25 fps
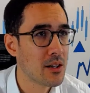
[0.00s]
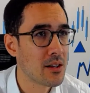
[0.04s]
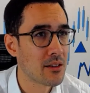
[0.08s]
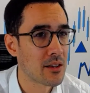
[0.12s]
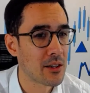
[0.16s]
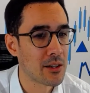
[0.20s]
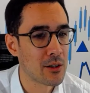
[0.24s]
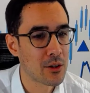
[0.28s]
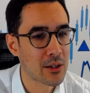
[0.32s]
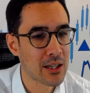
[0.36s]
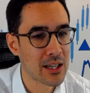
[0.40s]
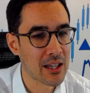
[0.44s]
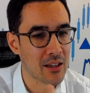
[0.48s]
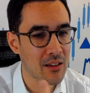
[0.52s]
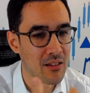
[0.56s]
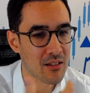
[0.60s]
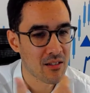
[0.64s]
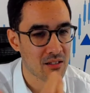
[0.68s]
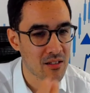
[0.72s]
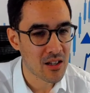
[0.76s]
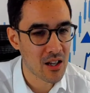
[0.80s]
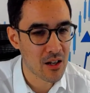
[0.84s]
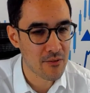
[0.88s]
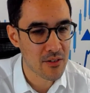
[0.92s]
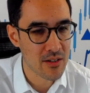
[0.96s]
then looking at
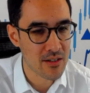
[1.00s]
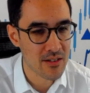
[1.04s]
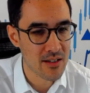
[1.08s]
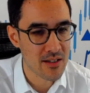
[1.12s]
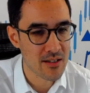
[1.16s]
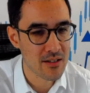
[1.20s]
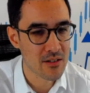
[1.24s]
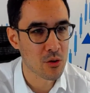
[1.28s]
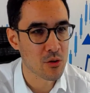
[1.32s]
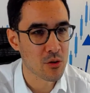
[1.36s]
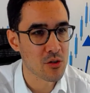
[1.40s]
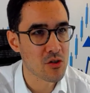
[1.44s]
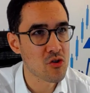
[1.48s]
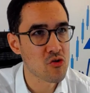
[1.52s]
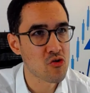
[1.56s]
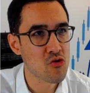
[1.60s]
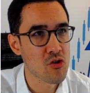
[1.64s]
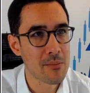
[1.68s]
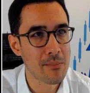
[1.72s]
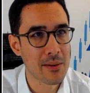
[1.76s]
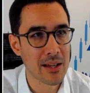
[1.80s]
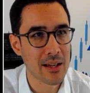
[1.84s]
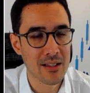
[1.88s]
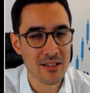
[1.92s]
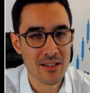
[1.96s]
services or
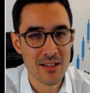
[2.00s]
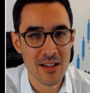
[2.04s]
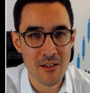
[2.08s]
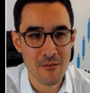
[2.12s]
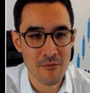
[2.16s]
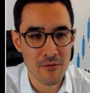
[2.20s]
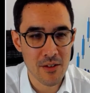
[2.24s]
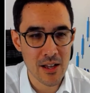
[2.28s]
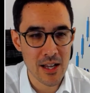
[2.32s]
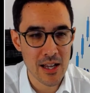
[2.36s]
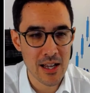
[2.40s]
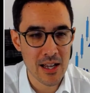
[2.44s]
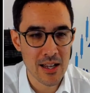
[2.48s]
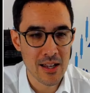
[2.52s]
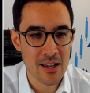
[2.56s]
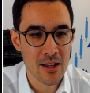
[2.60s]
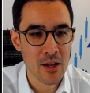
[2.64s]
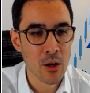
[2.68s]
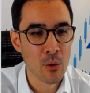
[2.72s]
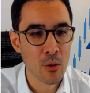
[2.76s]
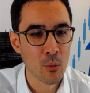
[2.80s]
streaming TV,